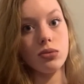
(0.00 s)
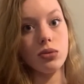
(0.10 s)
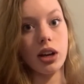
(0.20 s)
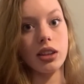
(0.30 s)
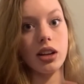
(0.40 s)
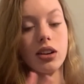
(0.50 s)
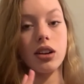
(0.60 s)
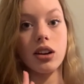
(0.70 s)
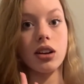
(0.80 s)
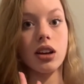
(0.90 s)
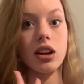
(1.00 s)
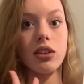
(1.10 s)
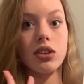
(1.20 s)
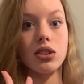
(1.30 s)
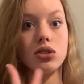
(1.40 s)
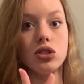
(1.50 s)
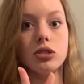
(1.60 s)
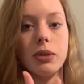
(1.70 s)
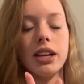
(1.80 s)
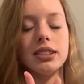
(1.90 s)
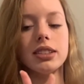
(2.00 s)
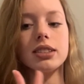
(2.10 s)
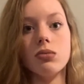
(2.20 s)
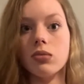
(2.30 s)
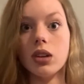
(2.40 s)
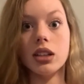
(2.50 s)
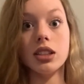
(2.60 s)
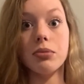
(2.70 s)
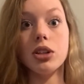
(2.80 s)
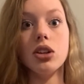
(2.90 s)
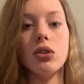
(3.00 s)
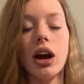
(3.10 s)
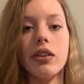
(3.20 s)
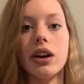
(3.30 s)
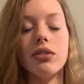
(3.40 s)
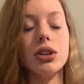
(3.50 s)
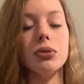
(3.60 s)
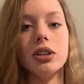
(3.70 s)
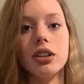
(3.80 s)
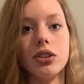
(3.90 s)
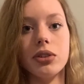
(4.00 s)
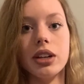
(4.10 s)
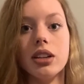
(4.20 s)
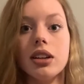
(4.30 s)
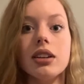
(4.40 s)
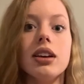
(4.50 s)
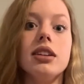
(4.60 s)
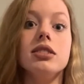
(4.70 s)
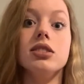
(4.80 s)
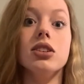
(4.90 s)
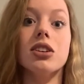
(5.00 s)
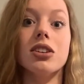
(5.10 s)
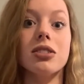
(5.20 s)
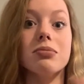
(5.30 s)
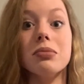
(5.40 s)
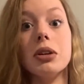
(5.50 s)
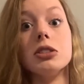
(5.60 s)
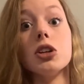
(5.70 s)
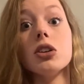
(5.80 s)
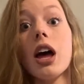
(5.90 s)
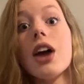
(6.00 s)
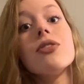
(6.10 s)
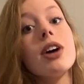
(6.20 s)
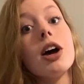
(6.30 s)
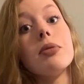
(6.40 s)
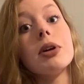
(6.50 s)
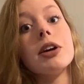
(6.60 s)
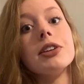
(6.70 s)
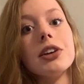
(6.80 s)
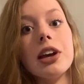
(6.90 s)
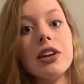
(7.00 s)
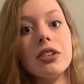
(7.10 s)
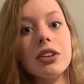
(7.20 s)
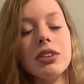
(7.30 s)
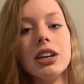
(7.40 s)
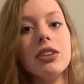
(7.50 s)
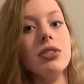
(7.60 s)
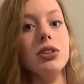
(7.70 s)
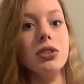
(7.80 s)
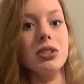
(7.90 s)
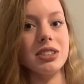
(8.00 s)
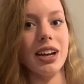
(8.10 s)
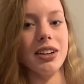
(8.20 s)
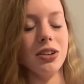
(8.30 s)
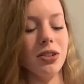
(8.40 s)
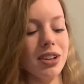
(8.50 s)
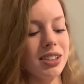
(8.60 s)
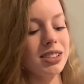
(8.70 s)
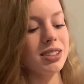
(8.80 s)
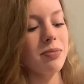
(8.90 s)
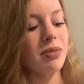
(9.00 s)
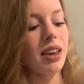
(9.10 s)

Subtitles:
Right there it can cover two spaces. It's up to you however you want to do it. It's your life. I'm not going to tell you how to live it if you do decide to do this.